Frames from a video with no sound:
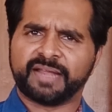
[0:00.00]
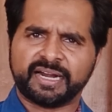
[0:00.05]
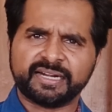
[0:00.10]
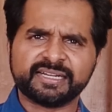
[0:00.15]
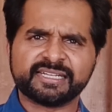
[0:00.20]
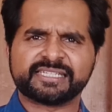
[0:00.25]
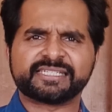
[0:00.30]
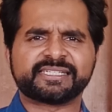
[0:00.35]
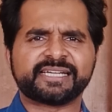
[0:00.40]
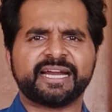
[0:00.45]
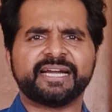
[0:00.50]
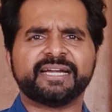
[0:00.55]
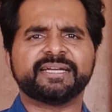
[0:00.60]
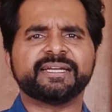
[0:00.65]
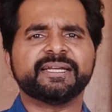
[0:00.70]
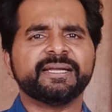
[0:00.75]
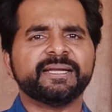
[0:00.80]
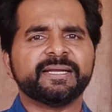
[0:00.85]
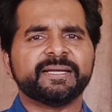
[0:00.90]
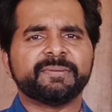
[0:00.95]

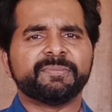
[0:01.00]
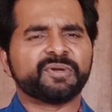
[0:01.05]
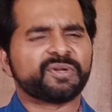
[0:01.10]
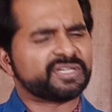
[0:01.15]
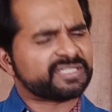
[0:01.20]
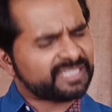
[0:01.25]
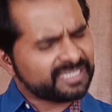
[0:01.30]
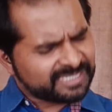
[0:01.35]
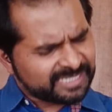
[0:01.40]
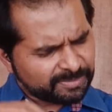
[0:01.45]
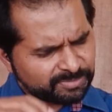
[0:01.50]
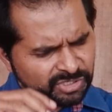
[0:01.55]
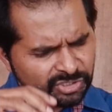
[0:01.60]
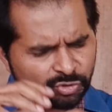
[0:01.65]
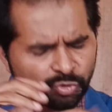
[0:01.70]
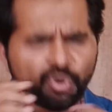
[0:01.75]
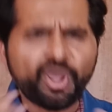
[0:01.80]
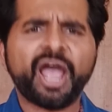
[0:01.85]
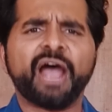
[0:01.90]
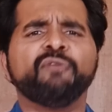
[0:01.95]
Understand because this
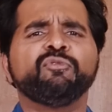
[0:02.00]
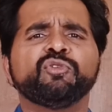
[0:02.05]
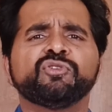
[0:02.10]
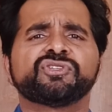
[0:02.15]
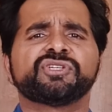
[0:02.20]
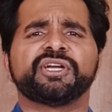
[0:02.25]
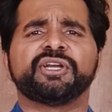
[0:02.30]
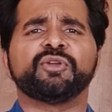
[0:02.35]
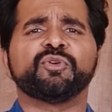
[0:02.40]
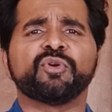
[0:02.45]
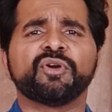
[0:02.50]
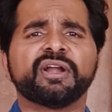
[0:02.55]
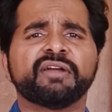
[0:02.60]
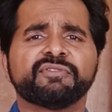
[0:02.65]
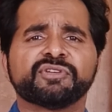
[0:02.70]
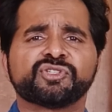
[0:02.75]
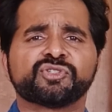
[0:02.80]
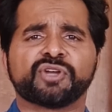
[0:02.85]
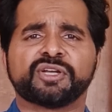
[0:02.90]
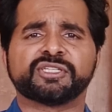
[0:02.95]
subject you have to study, you don't
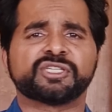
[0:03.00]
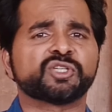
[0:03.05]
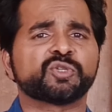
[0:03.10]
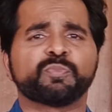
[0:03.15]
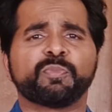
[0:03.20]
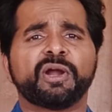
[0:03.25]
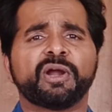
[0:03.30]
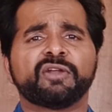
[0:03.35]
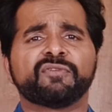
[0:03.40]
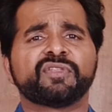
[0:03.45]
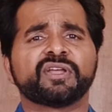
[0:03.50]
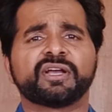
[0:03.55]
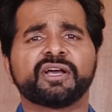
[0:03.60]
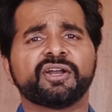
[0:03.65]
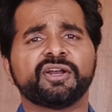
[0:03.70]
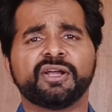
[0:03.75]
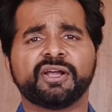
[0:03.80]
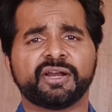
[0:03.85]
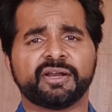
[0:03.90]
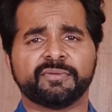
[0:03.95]
have a choice, it's part of the
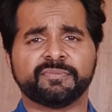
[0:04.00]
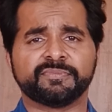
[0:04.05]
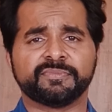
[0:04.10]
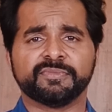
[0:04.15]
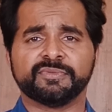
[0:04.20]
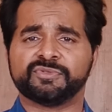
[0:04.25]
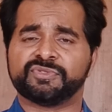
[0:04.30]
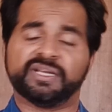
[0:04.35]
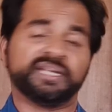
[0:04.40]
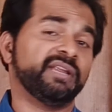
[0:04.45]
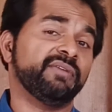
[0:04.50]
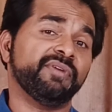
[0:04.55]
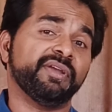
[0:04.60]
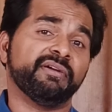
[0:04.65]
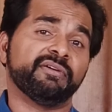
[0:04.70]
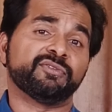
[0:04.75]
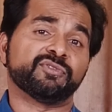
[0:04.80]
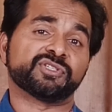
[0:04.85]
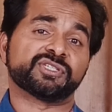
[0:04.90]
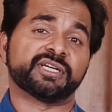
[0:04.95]
curriculum. So anyway
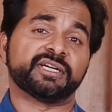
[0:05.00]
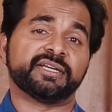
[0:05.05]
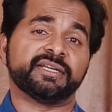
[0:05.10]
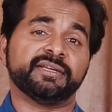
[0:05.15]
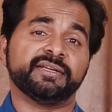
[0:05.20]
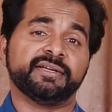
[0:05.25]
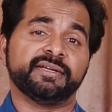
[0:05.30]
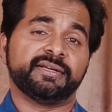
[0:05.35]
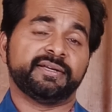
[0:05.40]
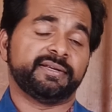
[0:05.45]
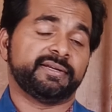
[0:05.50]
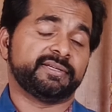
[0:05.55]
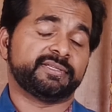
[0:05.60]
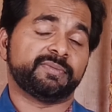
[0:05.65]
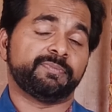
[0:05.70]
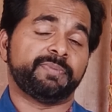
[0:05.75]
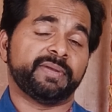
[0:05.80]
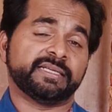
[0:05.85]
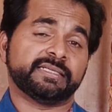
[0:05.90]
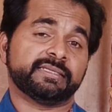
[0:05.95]
you have to study, it's
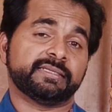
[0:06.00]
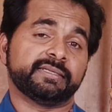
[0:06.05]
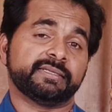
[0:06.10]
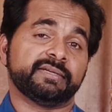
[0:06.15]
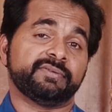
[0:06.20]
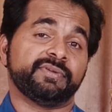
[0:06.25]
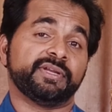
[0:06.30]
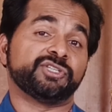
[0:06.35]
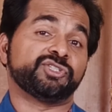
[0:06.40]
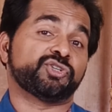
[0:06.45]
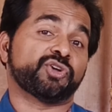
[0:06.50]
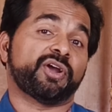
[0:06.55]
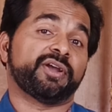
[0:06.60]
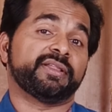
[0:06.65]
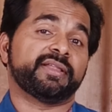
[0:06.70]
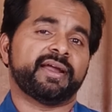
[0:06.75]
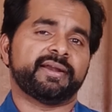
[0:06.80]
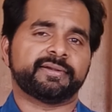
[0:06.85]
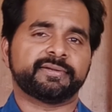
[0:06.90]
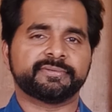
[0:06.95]
best that we enjoy
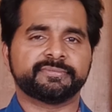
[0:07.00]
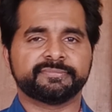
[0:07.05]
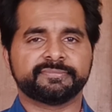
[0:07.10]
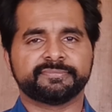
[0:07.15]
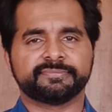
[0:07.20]
that.